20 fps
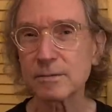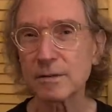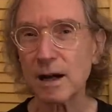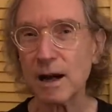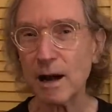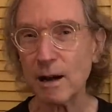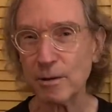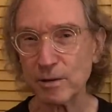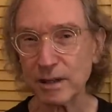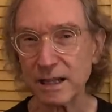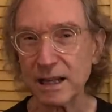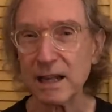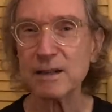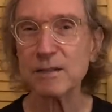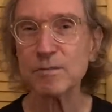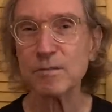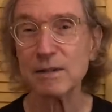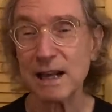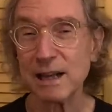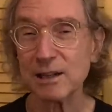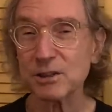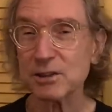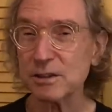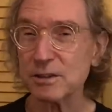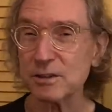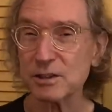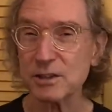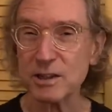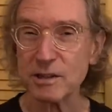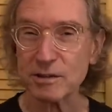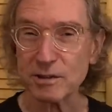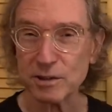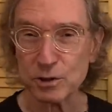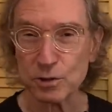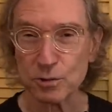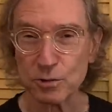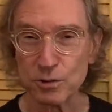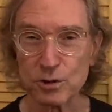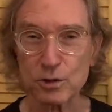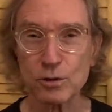I would, again, actually steer you
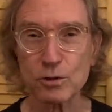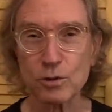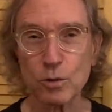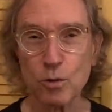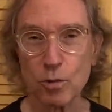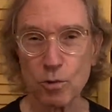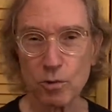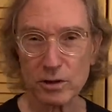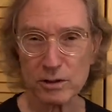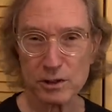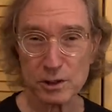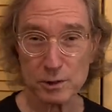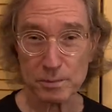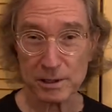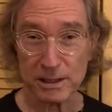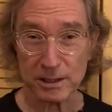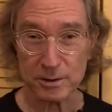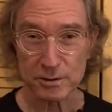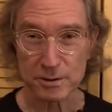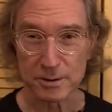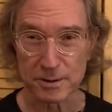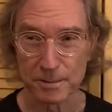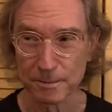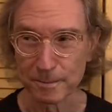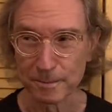towards horn speakers.